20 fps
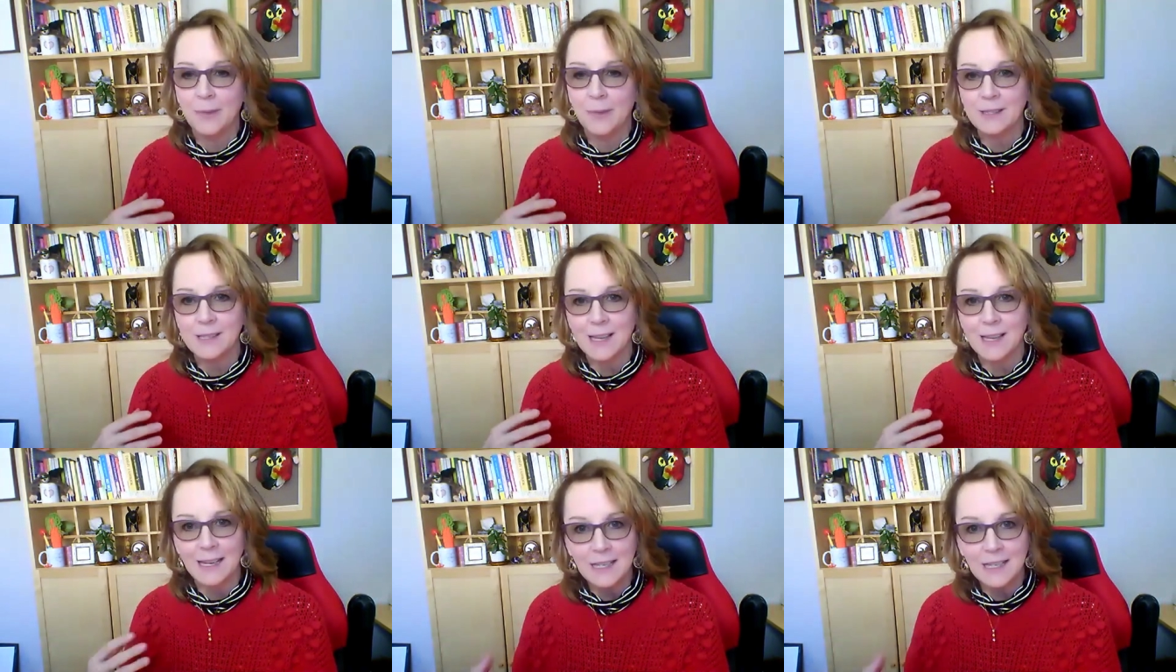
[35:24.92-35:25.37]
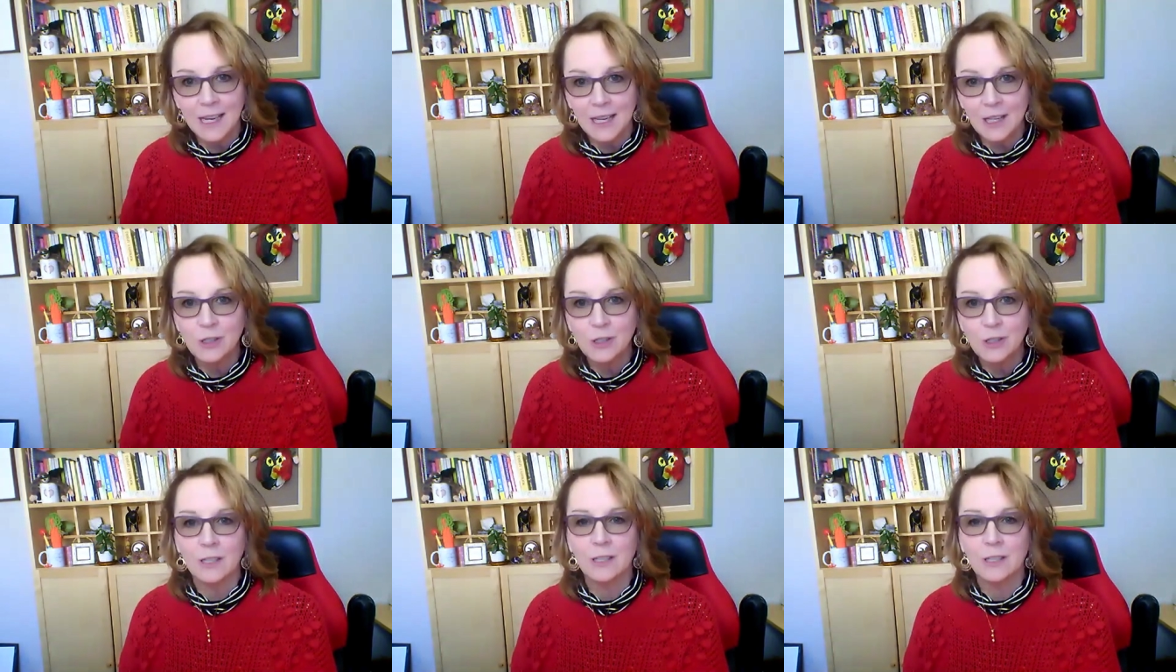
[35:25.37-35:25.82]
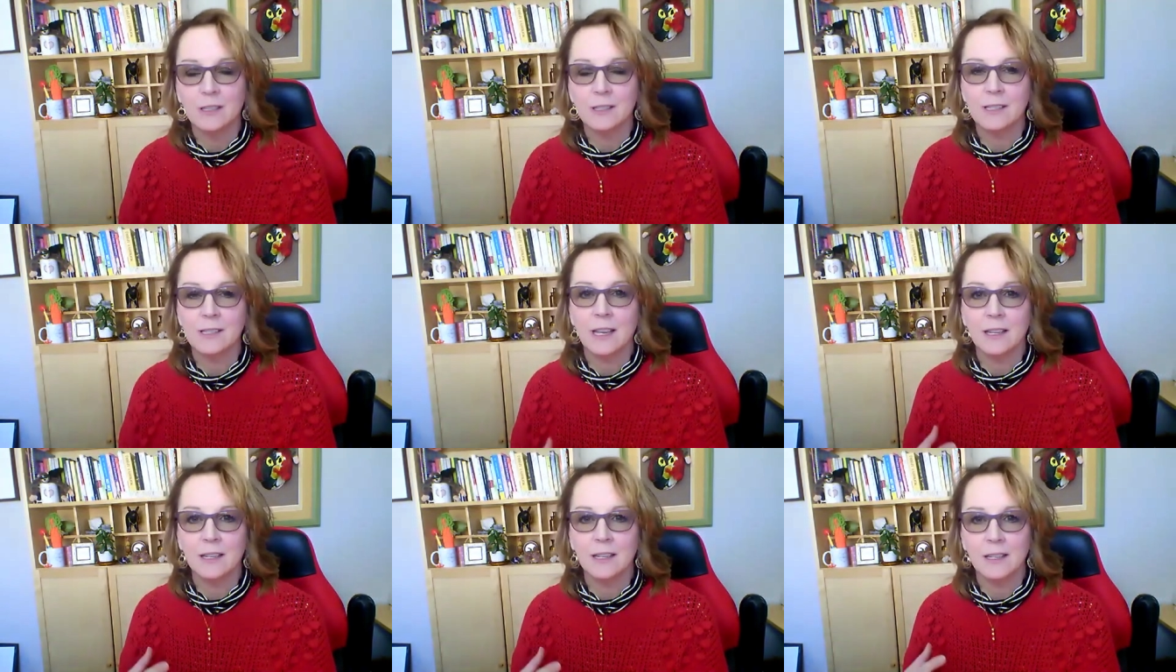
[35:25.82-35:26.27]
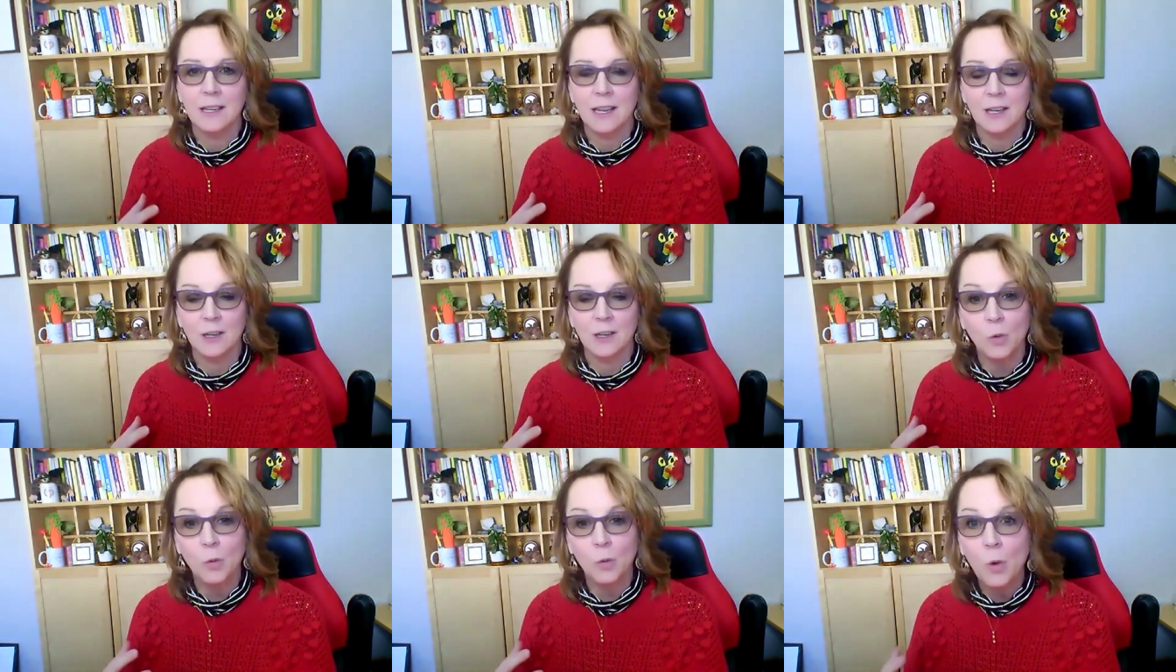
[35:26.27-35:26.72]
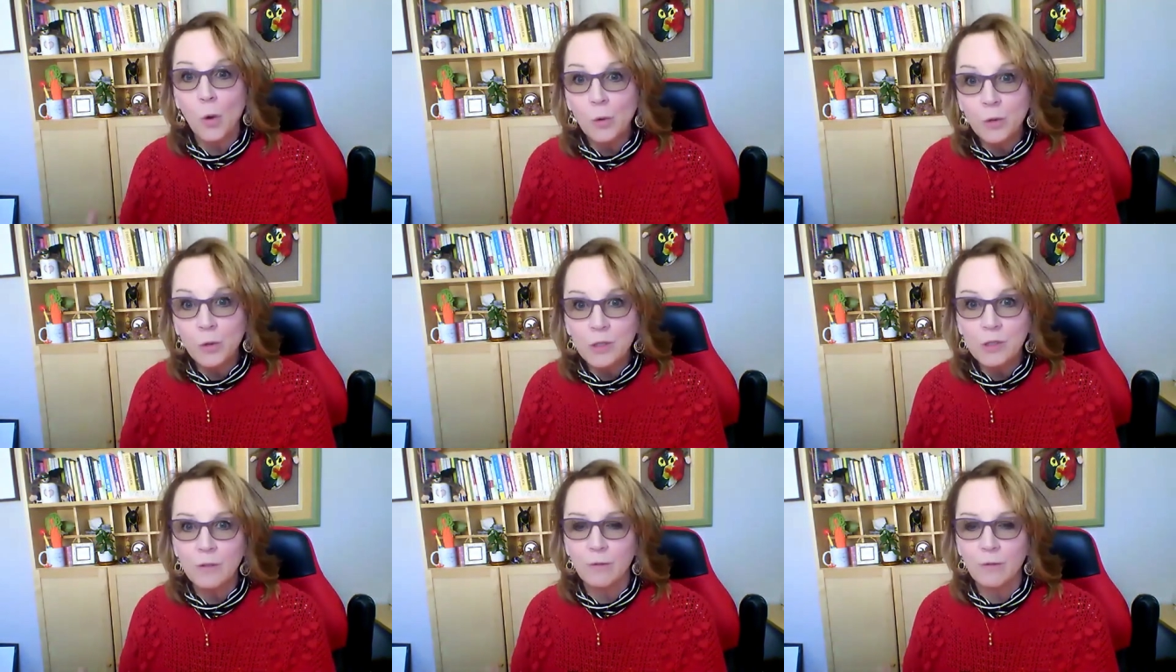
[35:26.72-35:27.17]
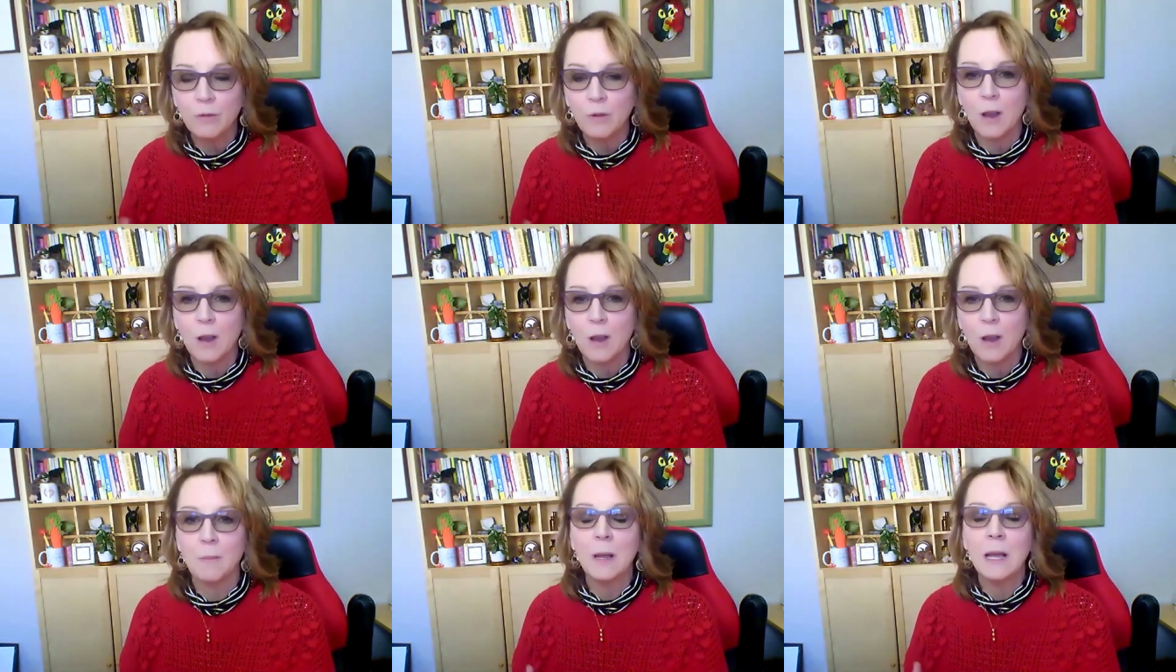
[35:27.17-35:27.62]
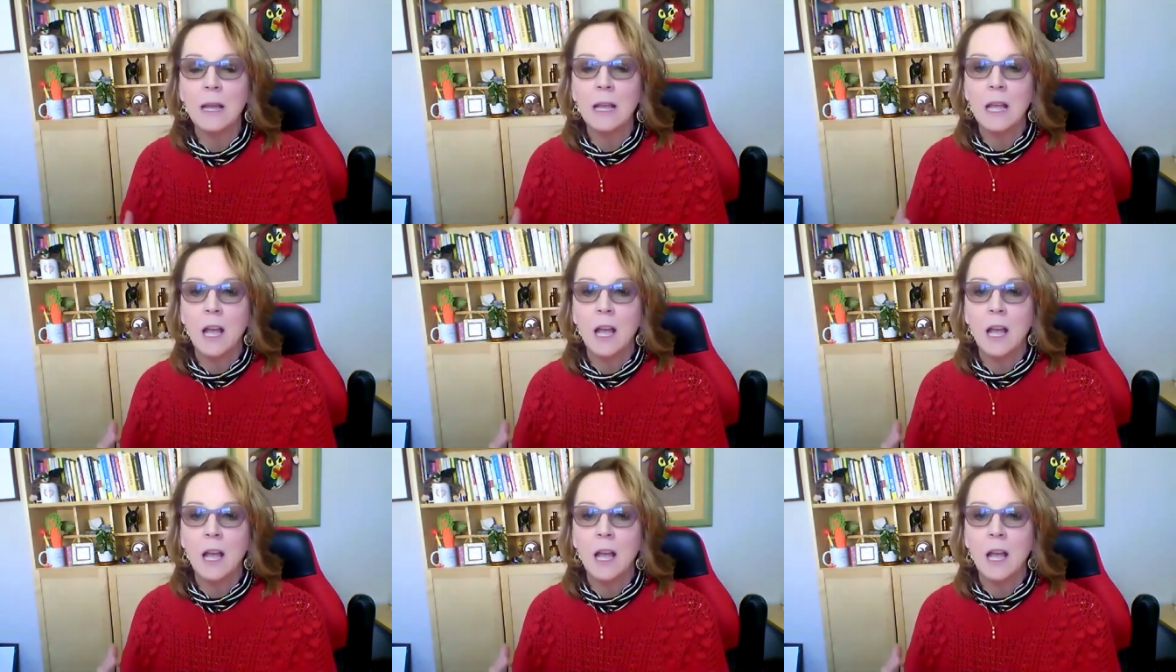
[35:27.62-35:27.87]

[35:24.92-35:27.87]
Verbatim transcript: citations and quotes from